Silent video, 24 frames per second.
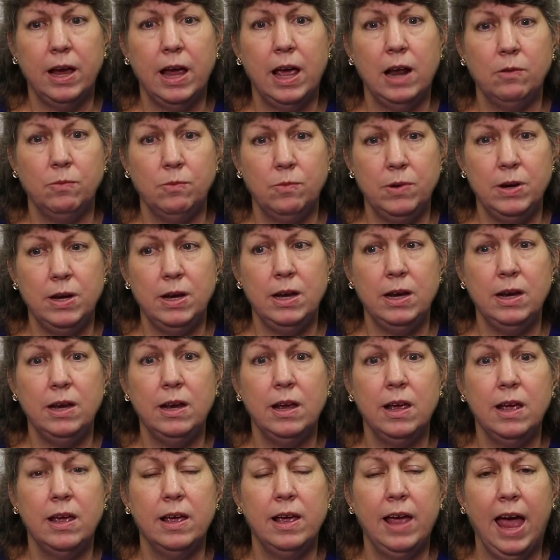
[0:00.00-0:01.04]
and we
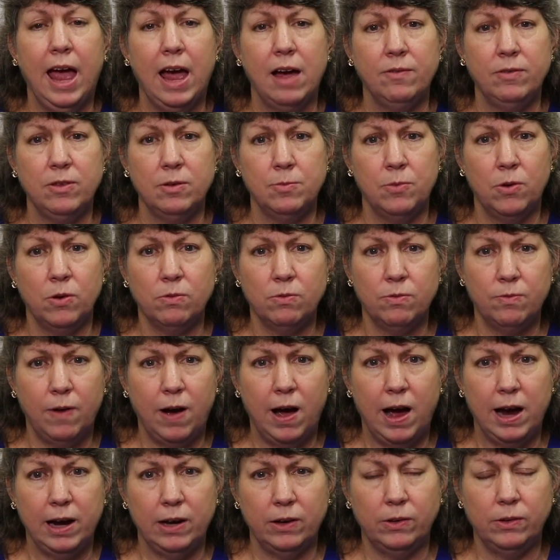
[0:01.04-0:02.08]
have them on
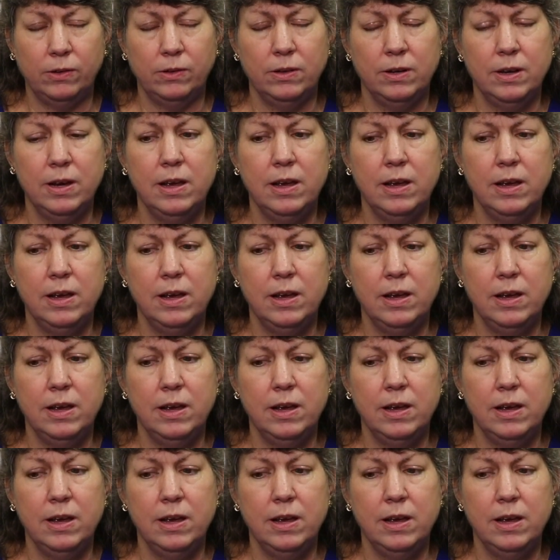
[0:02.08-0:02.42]
file.